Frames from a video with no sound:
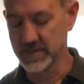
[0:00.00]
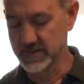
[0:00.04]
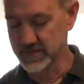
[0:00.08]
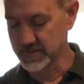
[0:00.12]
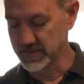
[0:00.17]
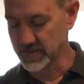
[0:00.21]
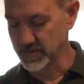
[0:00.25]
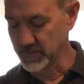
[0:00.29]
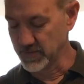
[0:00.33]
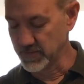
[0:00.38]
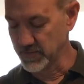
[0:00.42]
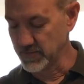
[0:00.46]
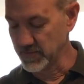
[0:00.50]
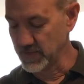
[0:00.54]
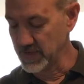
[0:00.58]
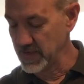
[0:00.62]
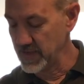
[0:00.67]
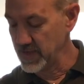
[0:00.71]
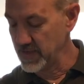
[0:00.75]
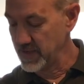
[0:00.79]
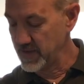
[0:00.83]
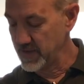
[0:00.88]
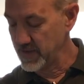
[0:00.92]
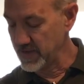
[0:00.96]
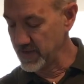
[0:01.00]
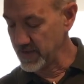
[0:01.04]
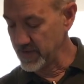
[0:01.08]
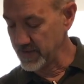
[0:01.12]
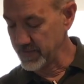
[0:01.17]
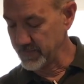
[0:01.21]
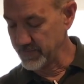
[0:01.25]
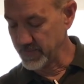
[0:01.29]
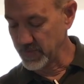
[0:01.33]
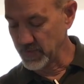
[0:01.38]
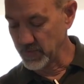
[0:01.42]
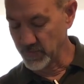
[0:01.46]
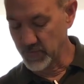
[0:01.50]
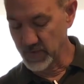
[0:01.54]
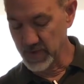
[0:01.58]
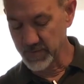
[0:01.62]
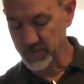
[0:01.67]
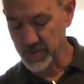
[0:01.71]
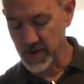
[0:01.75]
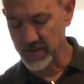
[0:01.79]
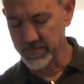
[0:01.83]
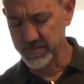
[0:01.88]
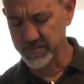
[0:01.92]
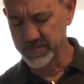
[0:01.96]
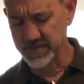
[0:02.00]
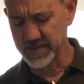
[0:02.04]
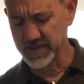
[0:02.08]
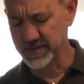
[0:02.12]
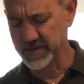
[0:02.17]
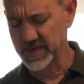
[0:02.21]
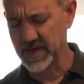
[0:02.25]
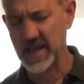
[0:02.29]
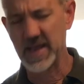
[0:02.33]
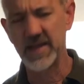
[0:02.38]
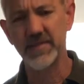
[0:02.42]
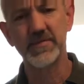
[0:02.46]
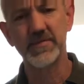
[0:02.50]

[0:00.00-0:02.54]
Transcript: So we're probably going to aim